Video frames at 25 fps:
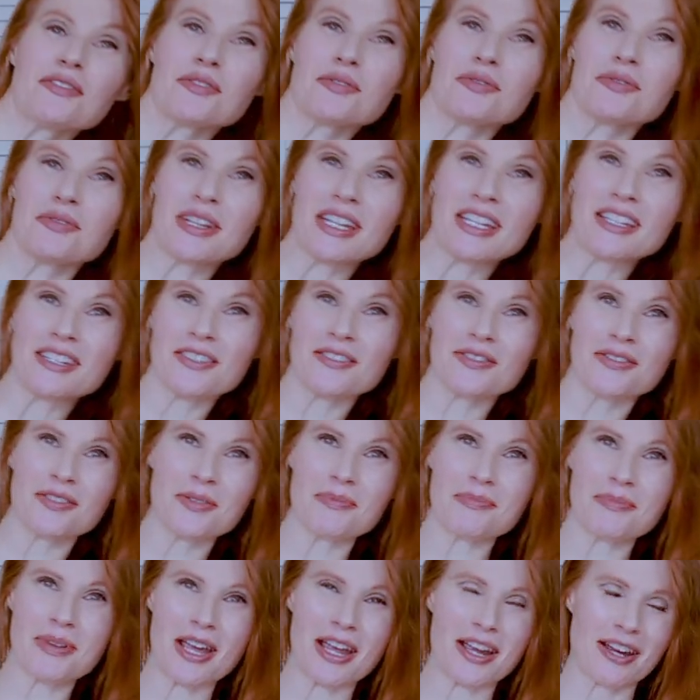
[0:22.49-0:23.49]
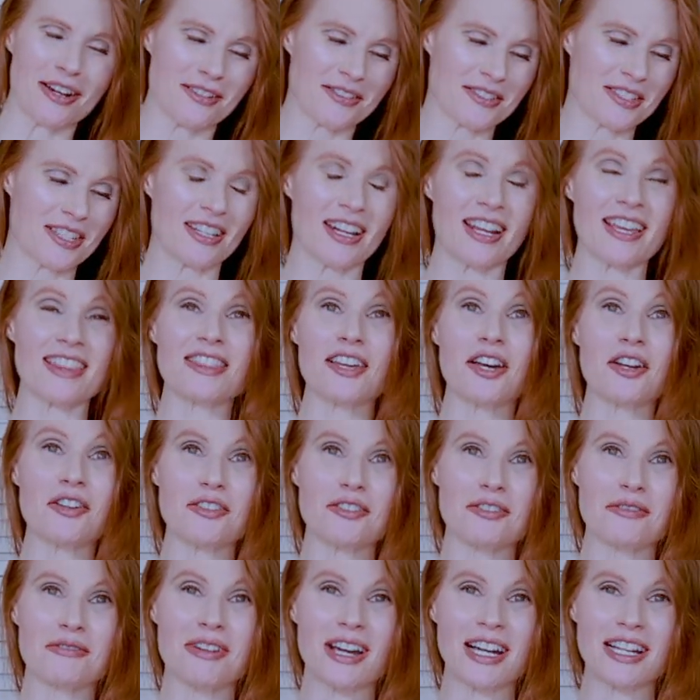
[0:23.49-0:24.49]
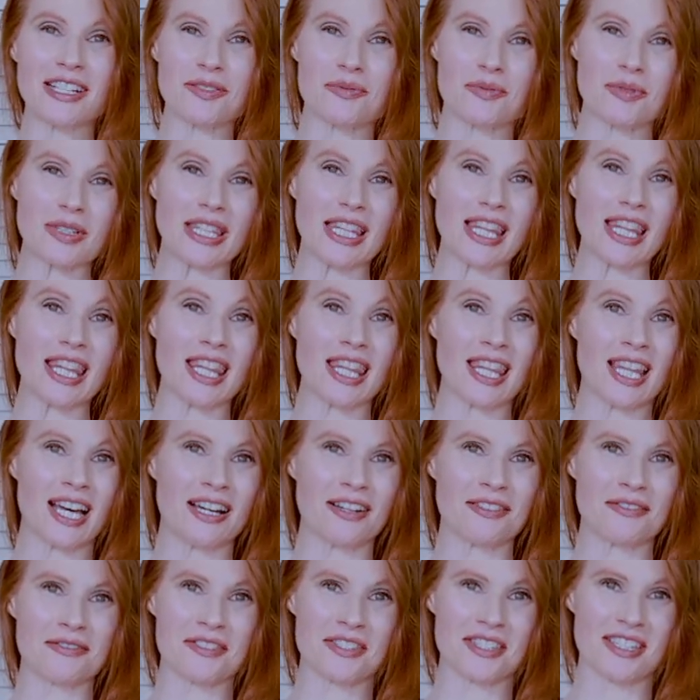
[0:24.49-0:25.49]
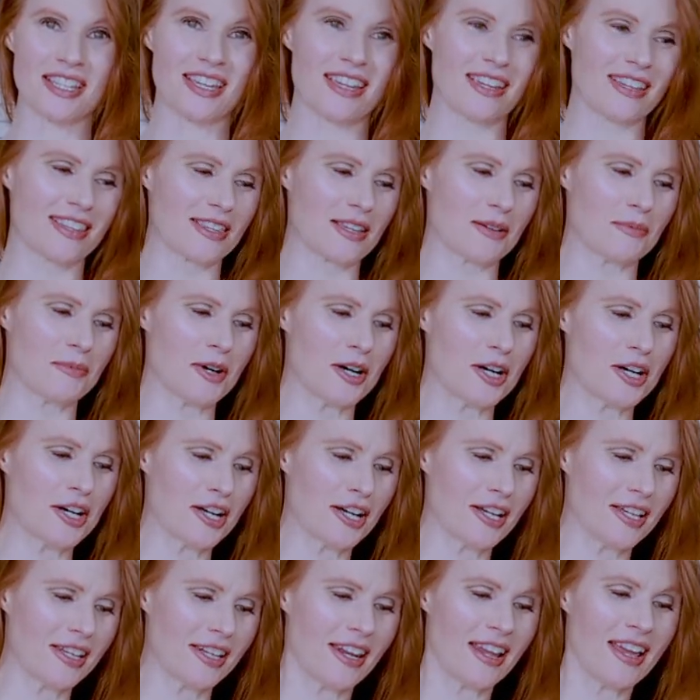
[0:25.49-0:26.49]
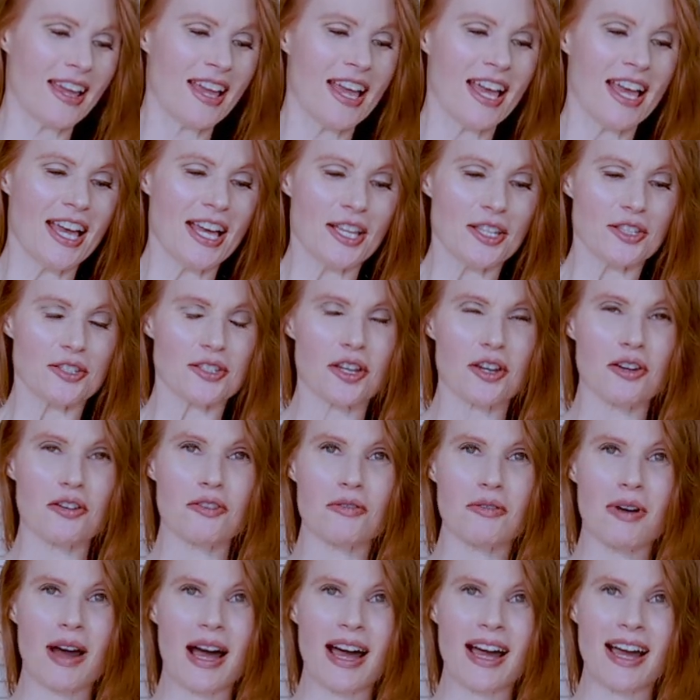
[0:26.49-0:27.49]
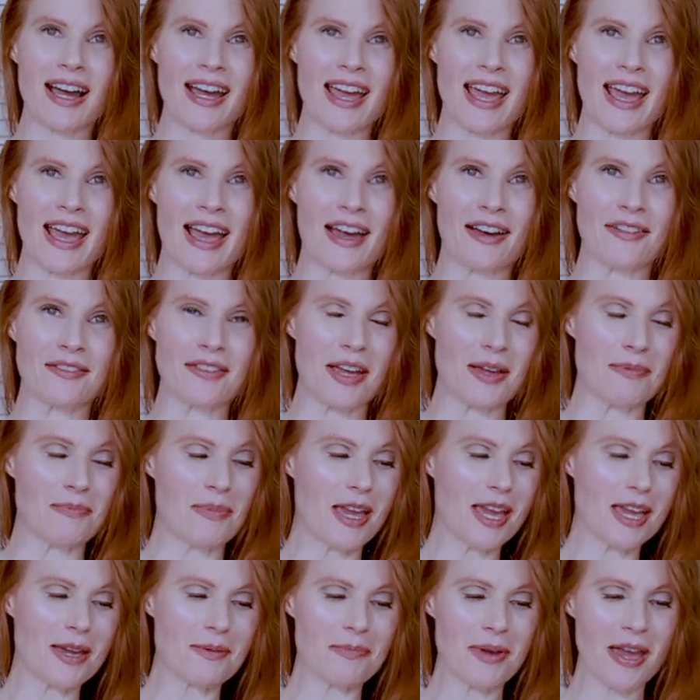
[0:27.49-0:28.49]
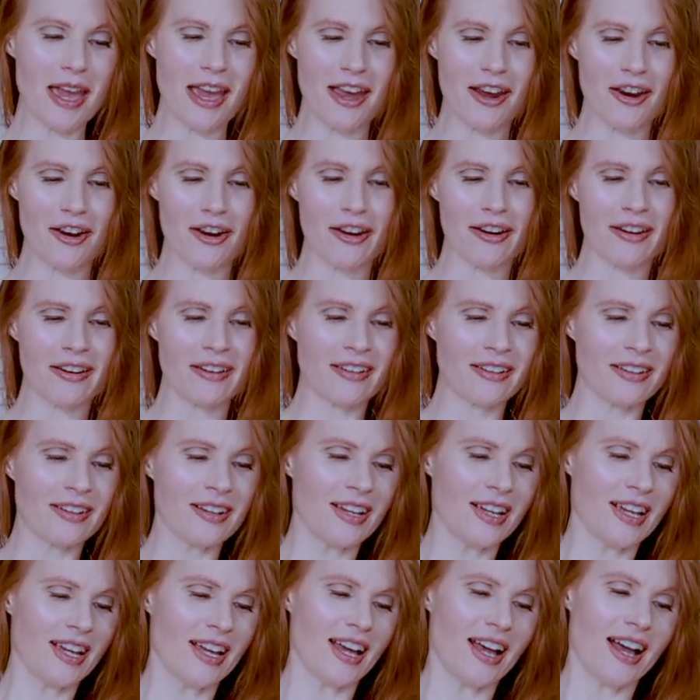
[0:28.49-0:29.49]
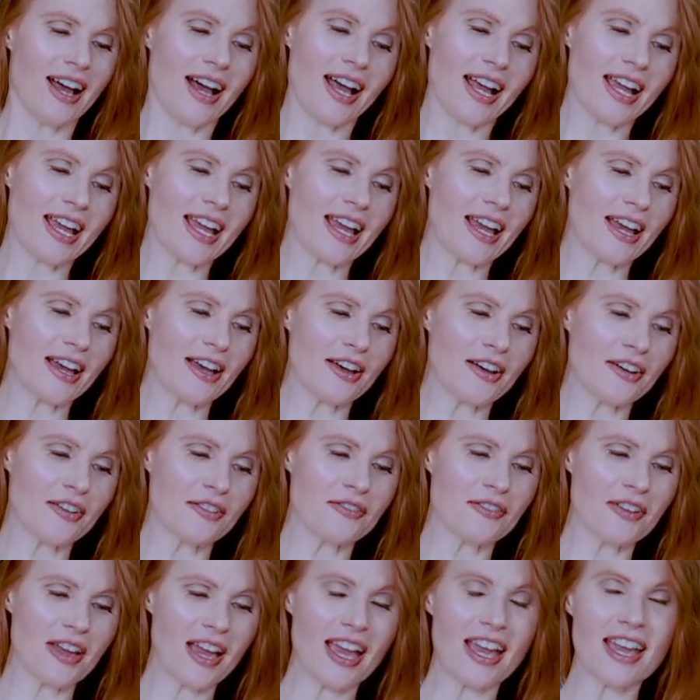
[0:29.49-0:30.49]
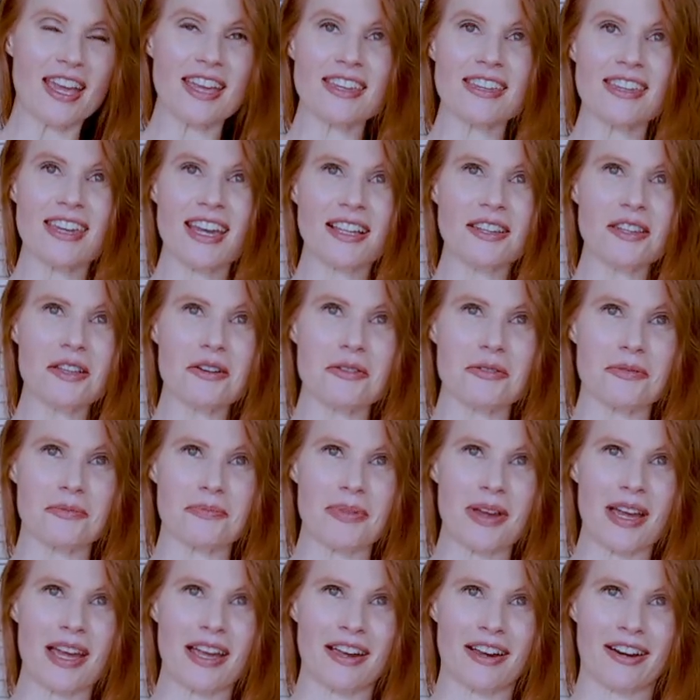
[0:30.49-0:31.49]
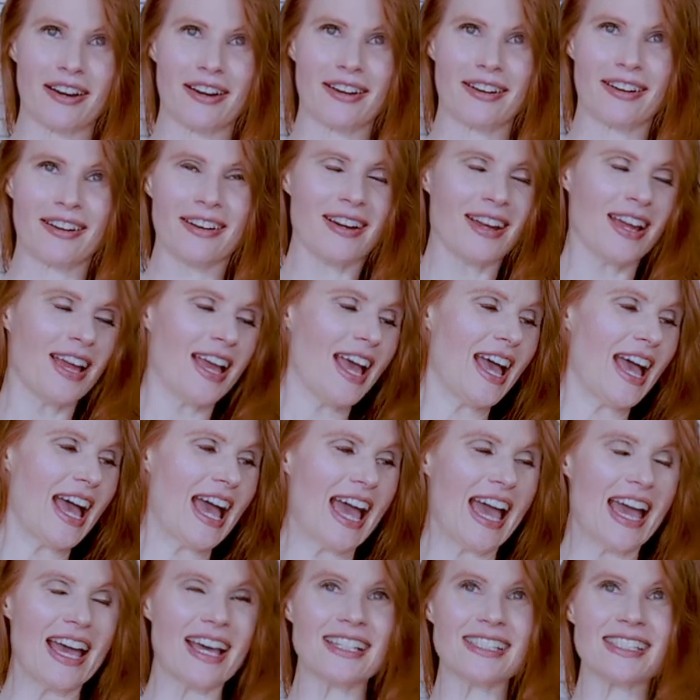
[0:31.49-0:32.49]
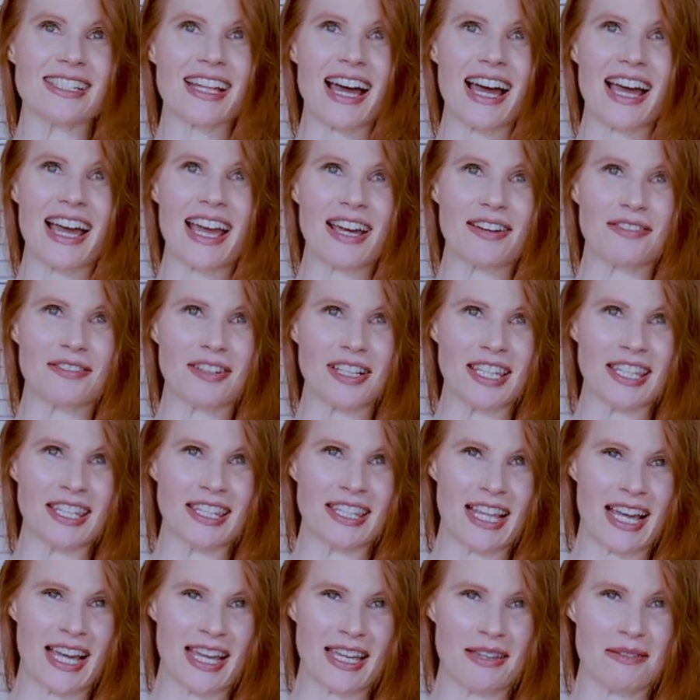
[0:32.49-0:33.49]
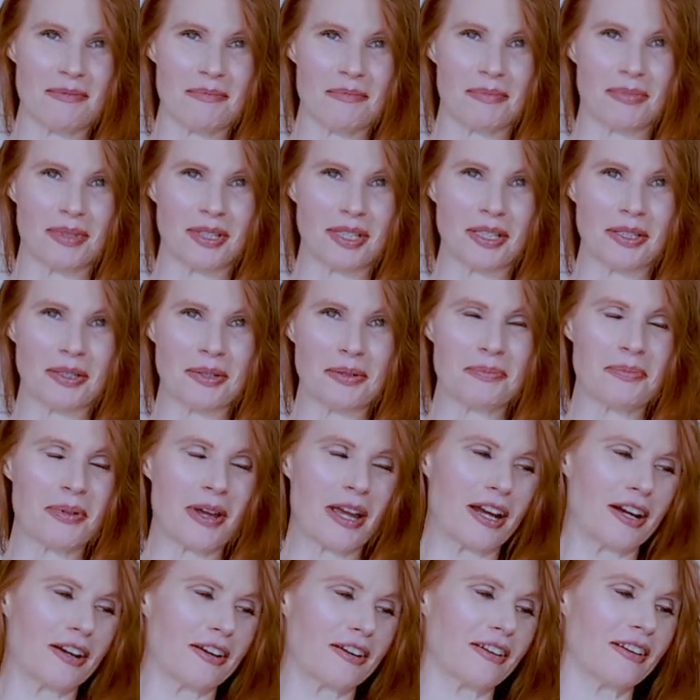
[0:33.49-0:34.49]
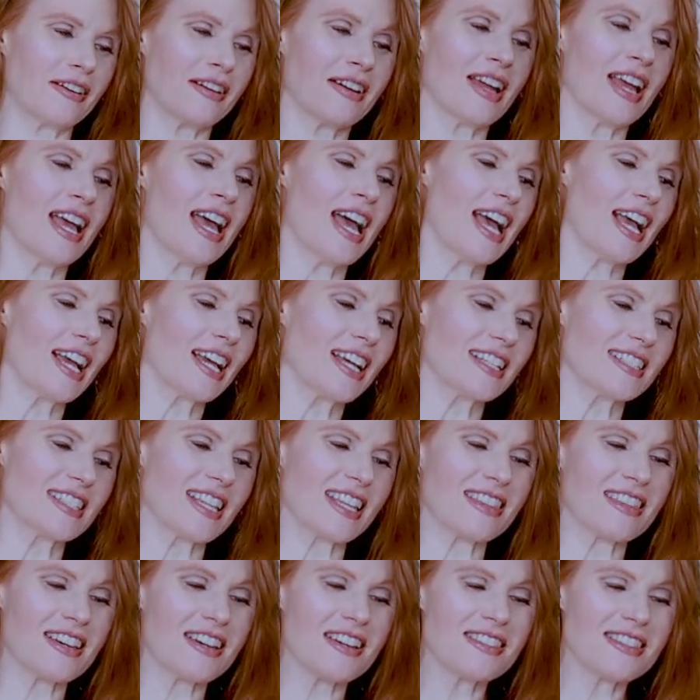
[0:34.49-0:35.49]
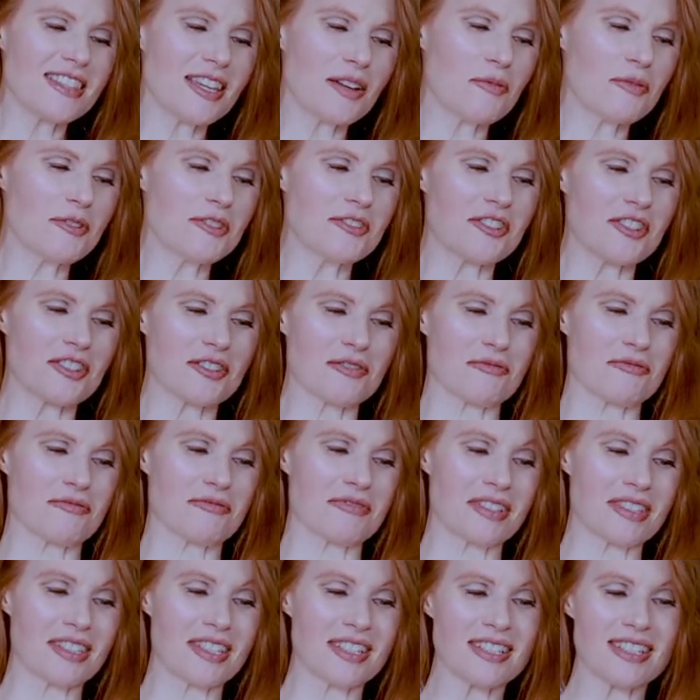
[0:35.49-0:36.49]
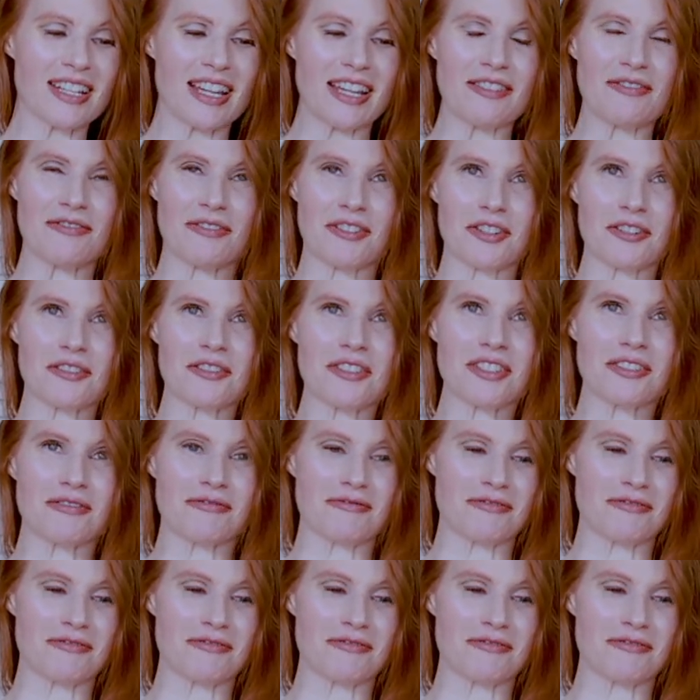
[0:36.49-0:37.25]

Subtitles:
three different pairs, and I thought you guys would love seeing them on. So I have a pink pair, I have a yellow pair, and I have a light blue pair. Because I thought they were just really diverse